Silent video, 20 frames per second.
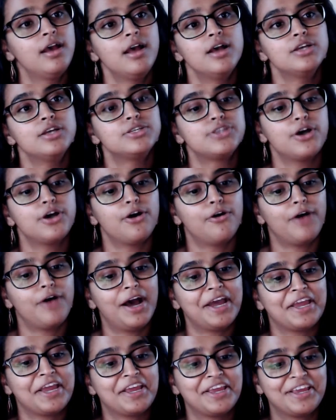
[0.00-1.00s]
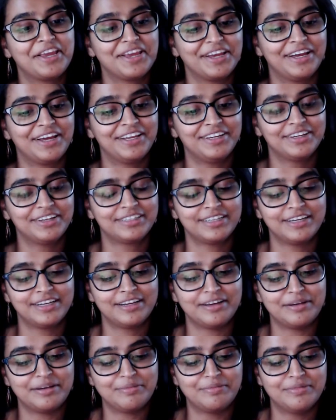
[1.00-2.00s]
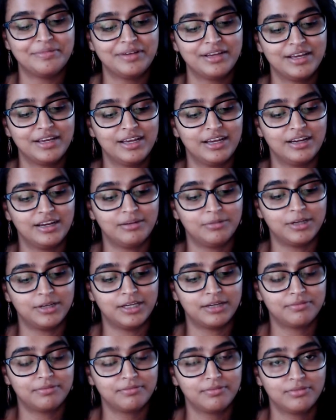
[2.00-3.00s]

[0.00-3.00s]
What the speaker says: So I looked at him and I'm like,